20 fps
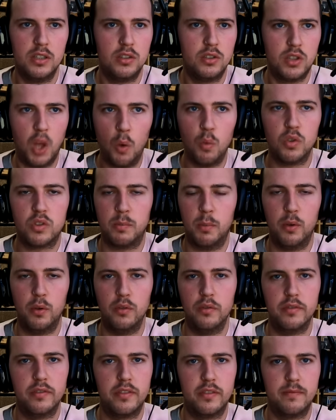Don't
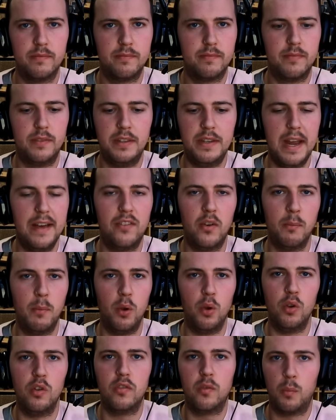move. Never
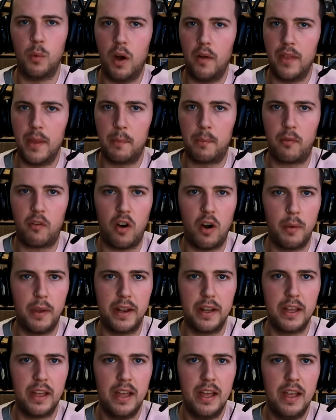move while they're
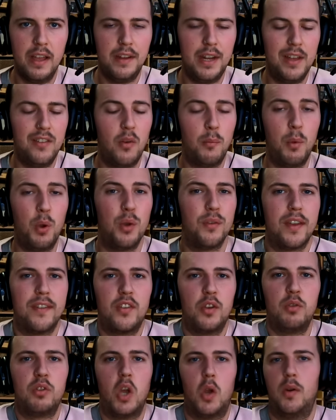throwing. Never move if
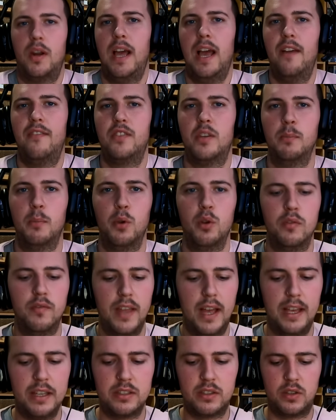you don't have to move.
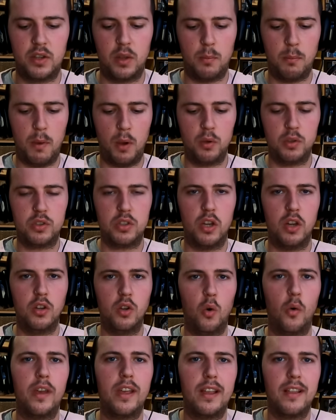That is the most
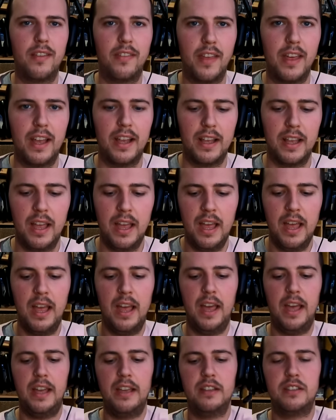annoying thing,
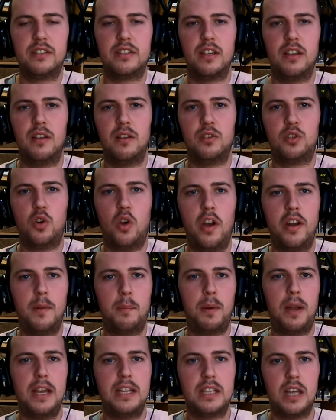is trying to
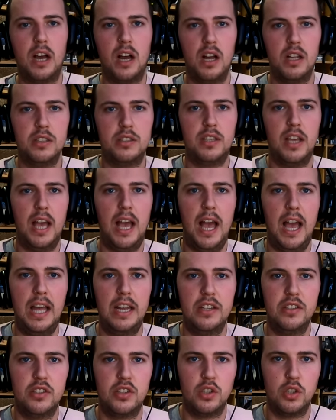play darts
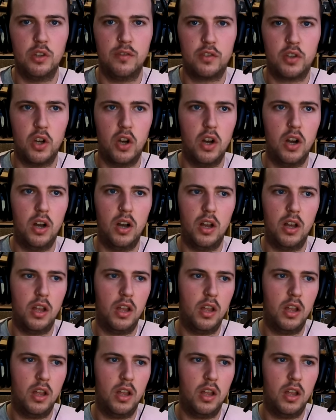and you've got